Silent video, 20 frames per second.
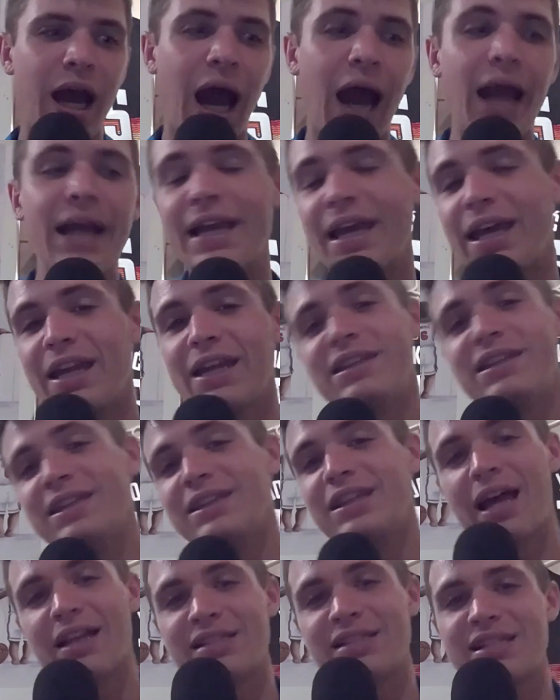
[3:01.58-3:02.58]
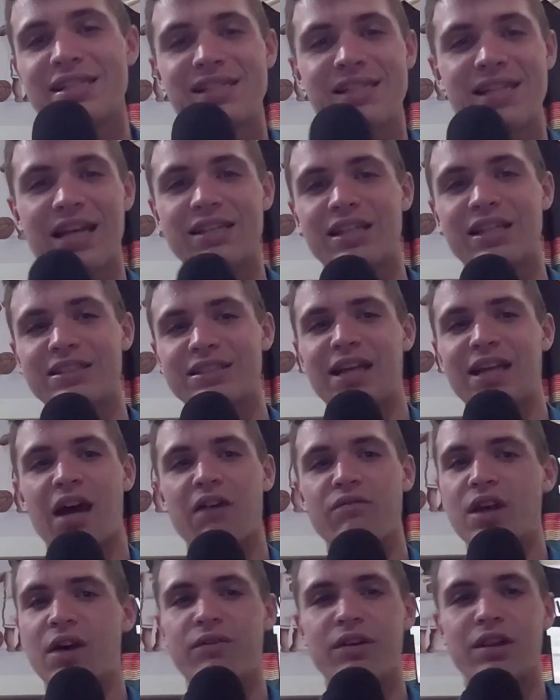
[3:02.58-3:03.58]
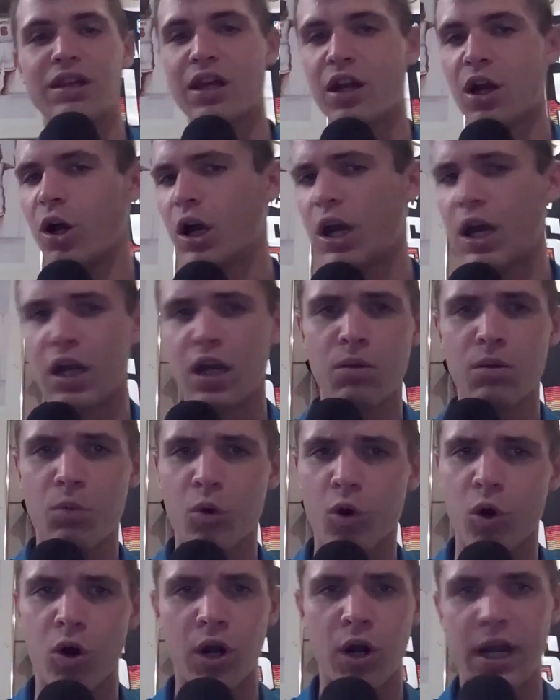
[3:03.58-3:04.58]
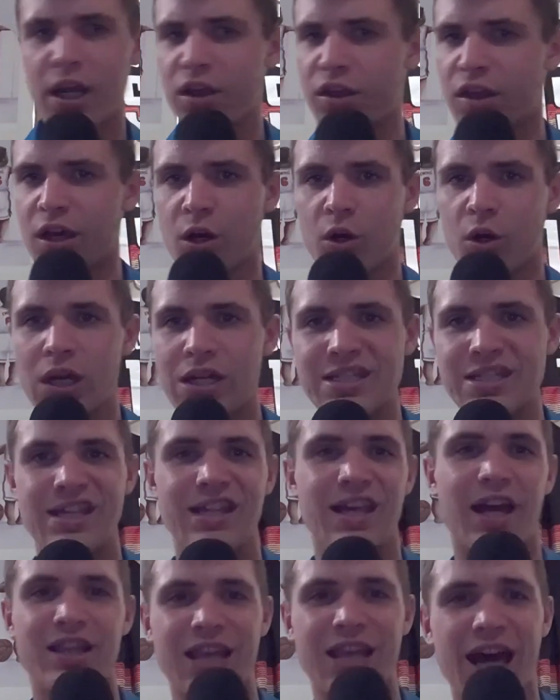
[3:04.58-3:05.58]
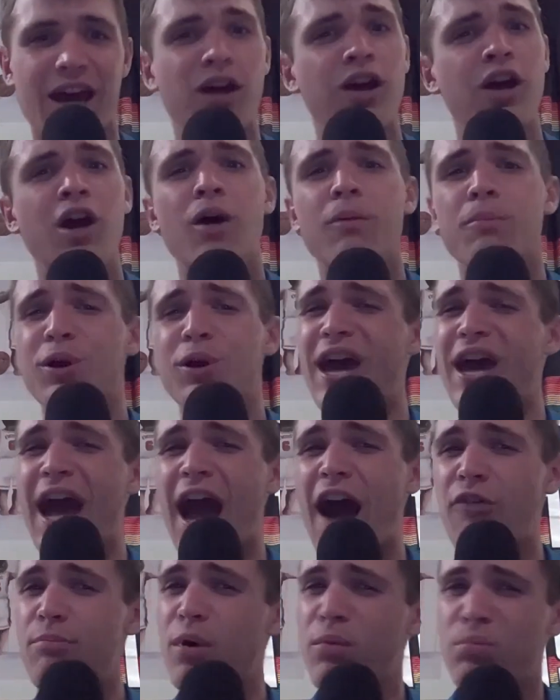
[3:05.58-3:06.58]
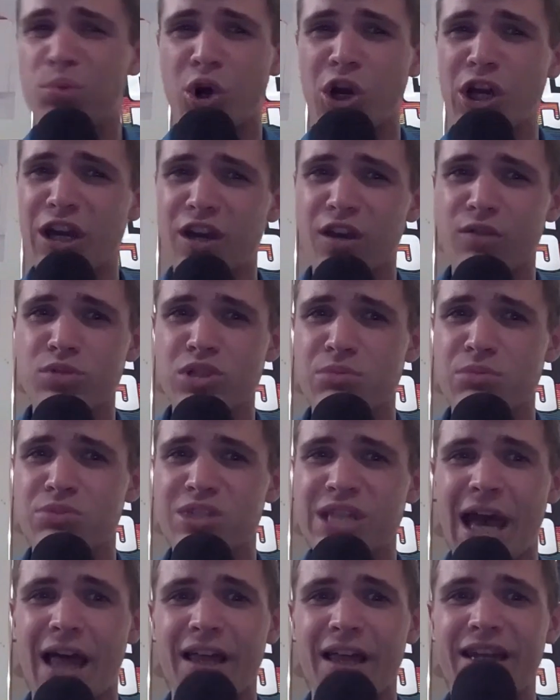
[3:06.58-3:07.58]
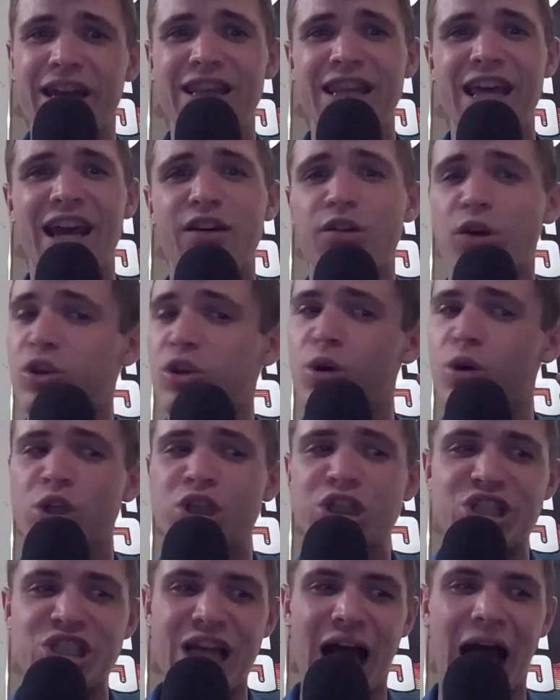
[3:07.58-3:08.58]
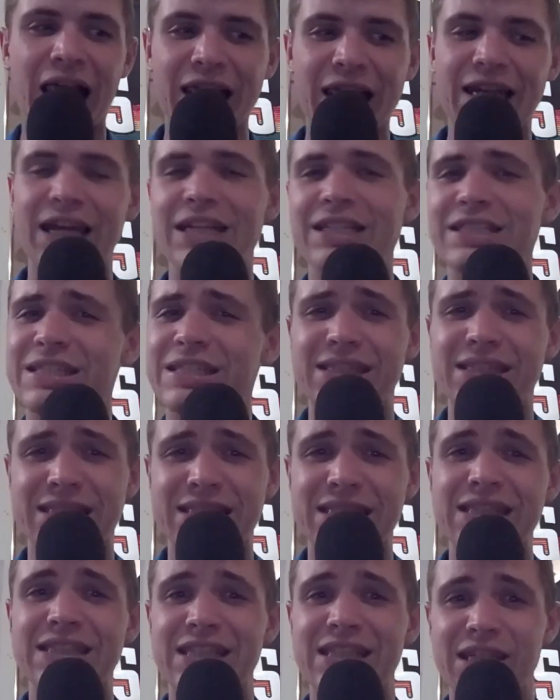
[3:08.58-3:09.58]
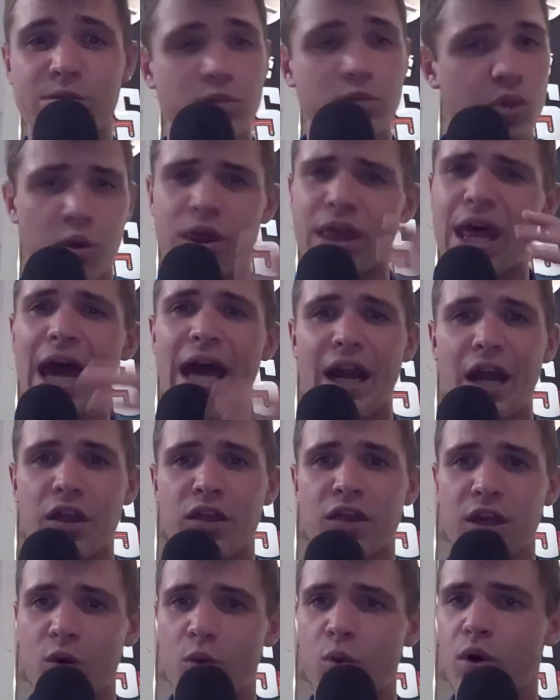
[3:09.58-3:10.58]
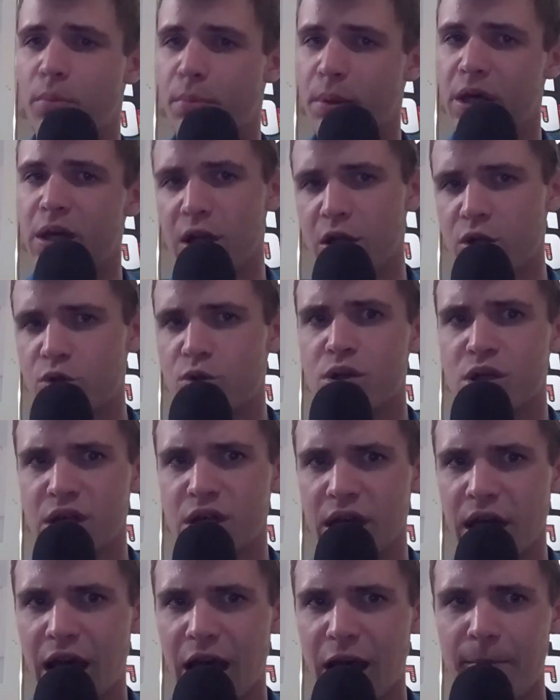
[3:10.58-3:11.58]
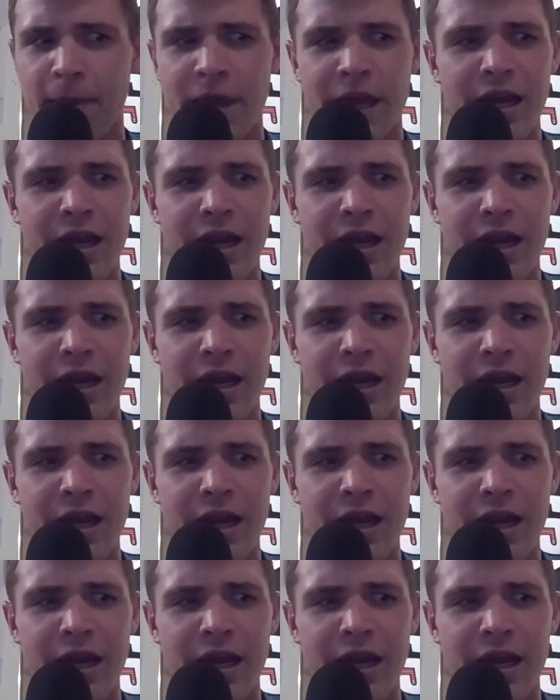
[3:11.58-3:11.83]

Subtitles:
I get it. NC State doesn't have Devin Leary anymore or anything crazy like that, but they have been bringing him some talent, and they're a solid ACC team. So that, I think, will be an interesting game.